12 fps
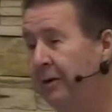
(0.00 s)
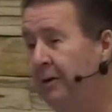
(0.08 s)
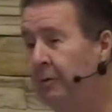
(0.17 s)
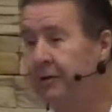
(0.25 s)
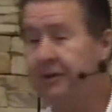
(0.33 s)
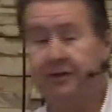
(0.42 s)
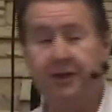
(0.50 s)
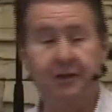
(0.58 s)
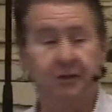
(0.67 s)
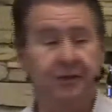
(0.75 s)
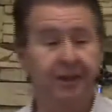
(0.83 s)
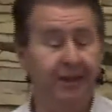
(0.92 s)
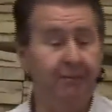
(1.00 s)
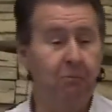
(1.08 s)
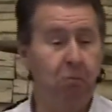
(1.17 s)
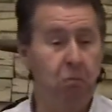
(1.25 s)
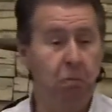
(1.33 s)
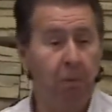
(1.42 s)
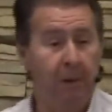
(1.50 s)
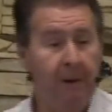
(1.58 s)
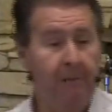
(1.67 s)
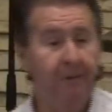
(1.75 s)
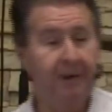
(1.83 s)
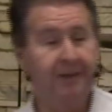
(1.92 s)
which is interesting
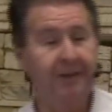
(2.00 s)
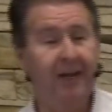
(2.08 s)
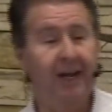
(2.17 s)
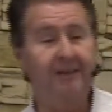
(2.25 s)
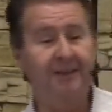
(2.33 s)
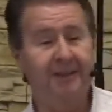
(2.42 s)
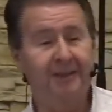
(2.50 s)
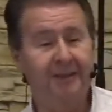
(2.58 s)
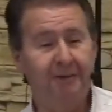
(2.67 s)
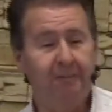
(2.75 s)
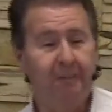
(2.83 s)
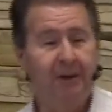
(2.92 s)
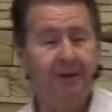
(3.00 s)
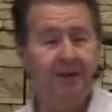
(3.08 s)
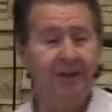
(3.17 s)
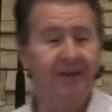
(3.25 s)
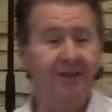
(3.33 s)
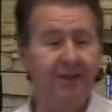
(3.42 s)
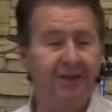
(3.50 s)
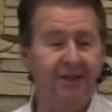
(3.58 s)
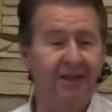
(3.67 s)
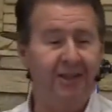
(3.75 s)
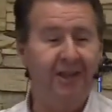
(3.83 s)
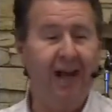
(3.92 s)
because in essence, Jesus
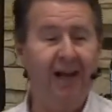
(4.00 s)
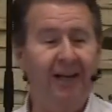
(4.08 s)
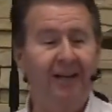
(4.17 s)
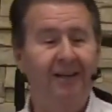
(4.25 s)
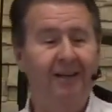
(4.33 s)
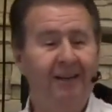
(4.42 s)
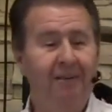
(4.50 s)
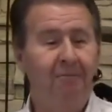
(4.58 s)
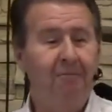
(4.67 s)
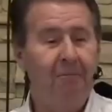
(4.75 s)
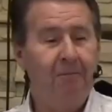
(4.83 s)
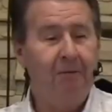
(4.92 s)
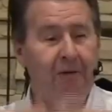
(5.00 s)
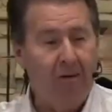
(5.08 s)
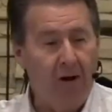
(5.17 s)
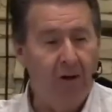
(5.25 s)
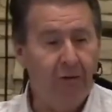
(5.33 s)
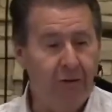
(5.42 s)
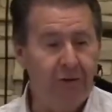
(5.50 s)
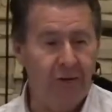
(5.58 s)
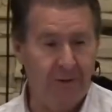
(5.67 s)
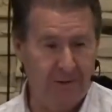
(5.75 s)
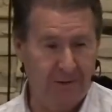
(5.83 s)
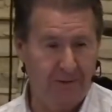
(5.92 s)
is indicting all the
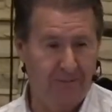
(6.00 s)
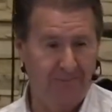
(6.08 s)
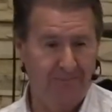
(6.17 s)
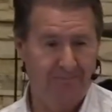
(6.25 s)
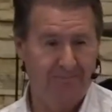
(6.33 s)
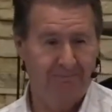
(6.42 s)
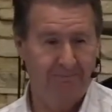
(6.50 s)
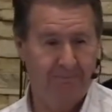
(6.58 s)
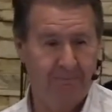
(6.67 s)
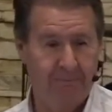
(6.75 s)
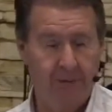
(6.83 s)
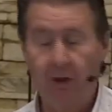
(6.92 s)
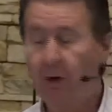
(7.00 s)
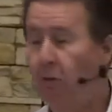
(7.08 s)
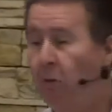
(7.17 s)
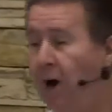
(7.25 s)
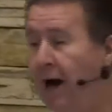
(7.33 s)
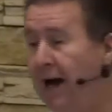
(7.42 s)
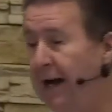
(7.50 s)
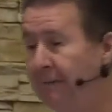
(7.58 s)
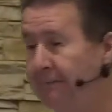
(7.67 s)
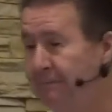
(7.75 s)
Jews. Why?